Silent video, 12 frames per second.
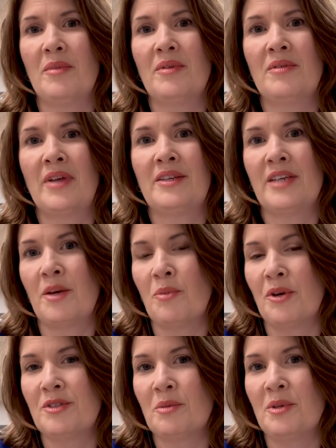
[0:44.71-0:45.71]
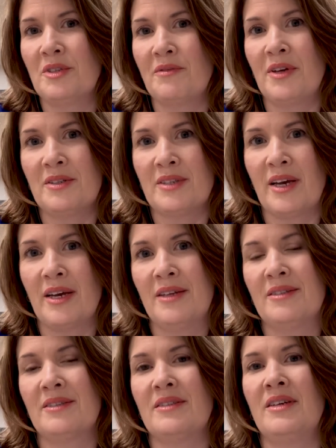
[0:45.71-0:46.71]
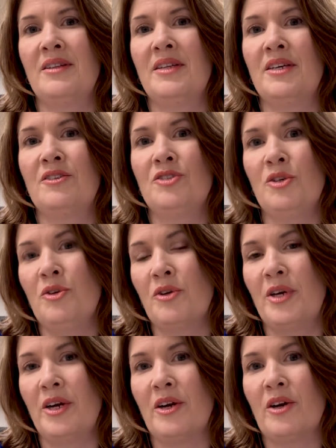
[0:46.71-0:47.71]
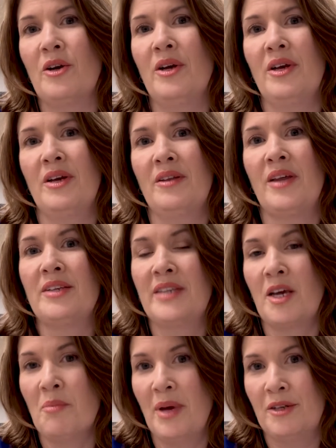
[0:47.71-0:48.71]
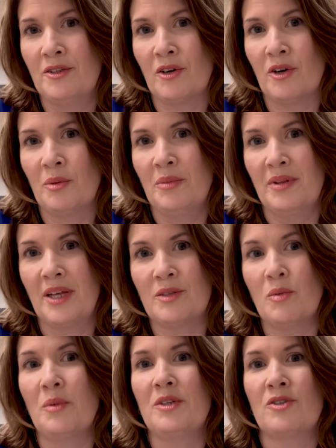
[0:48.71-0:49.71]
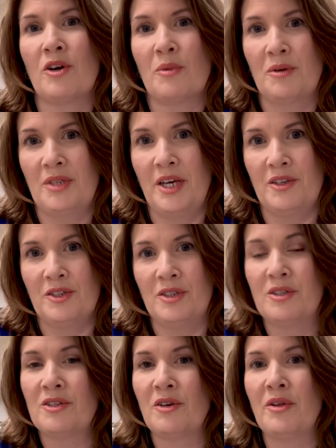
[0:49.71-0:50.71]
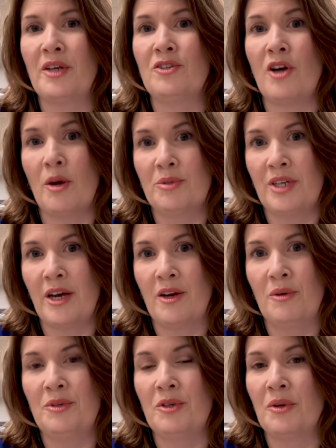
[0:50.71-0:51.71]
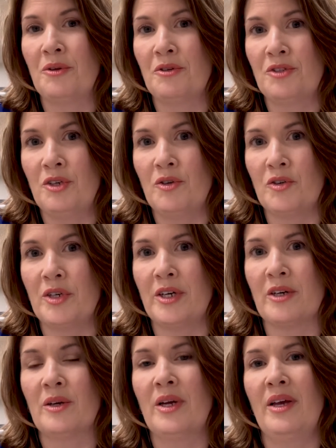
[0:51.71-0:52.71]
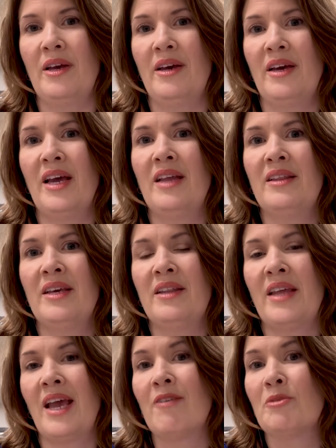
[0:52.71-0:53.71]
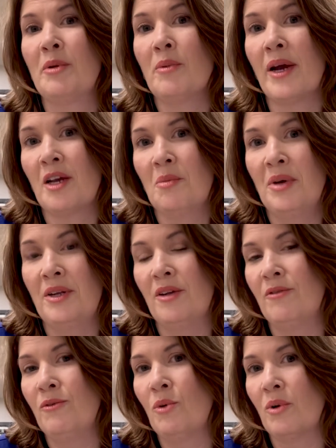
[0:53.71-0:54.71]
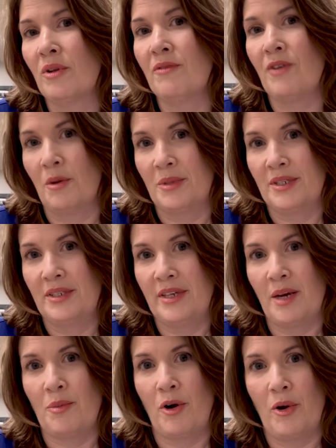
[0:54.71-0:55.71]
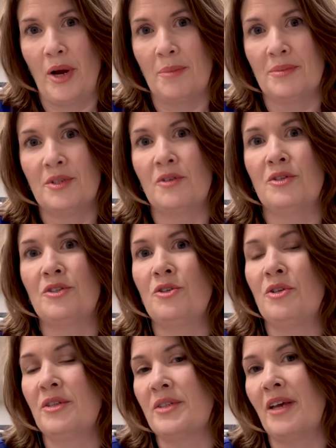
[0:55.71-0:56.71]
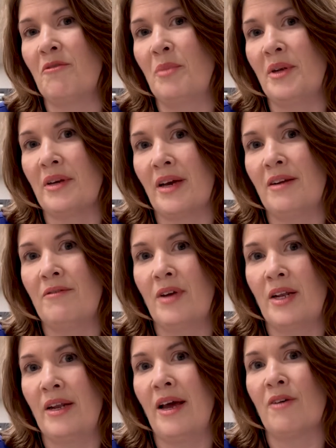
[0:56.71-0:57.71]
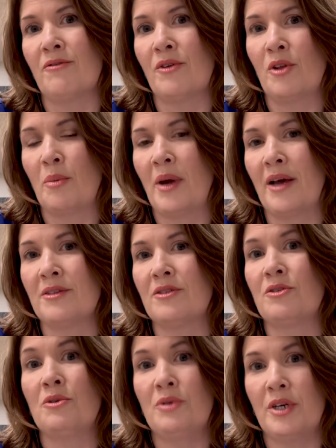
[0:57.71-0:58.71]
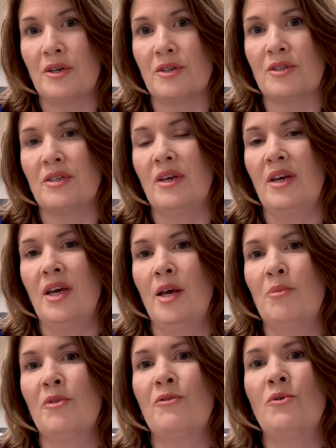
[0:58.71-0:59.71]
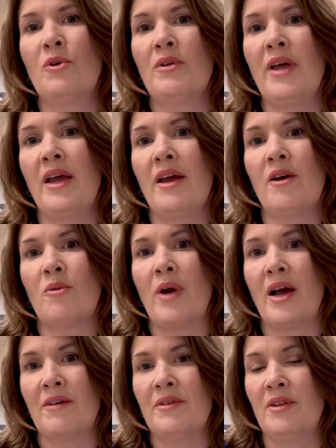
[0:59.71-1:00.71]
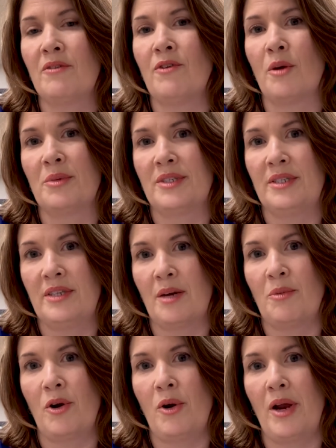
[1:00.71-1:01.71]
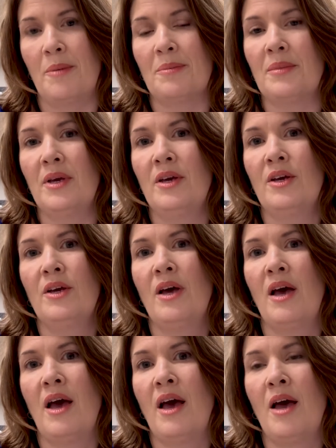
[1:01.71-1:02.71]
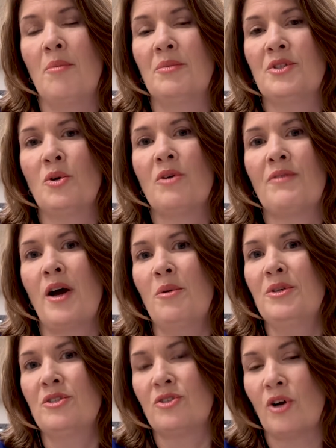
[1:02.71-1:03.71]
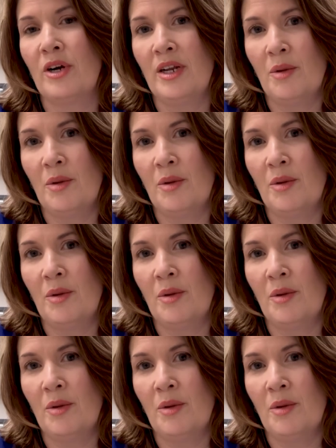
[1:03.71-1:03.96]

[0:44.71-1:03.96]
they take principles of health science, and then junior year they take med-term. That's when we start rotations. So they job shadow during their junior year, and then they have to be recommended for the pharmacy tech program. So the students have been kind of vetted out for the past 2 years before they arrive in the pharmacy tech program. So if I was starting a